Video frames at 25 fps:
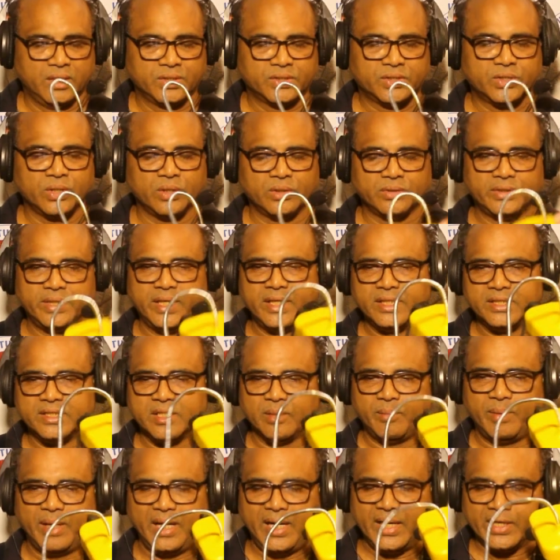so there is
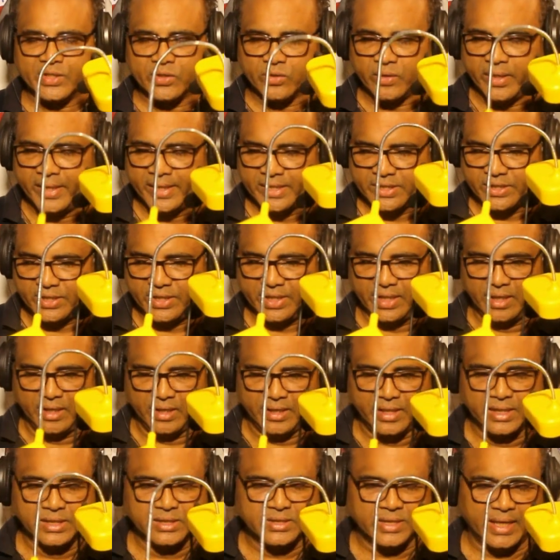some electronics here
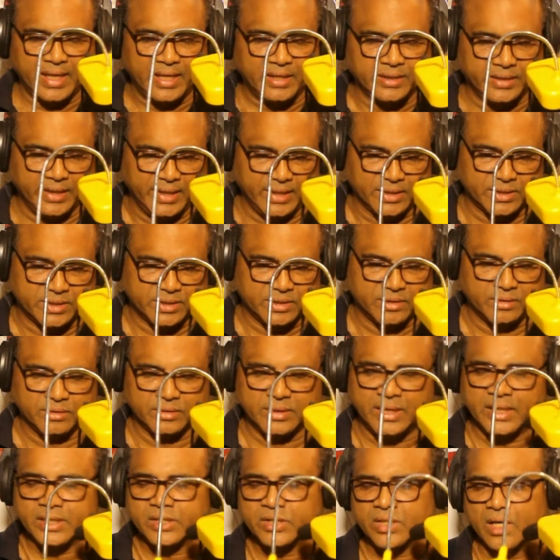inside this
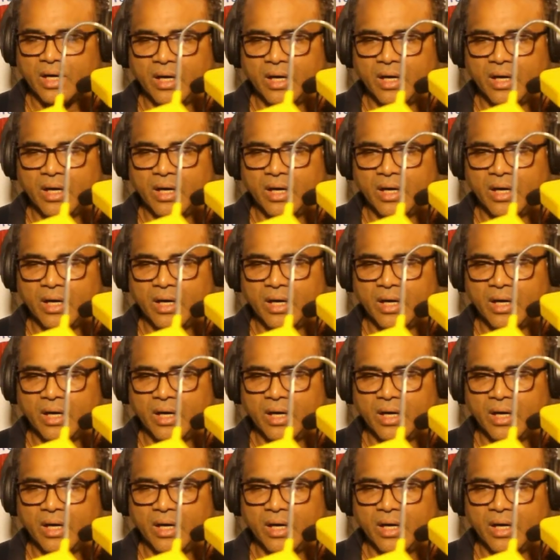that's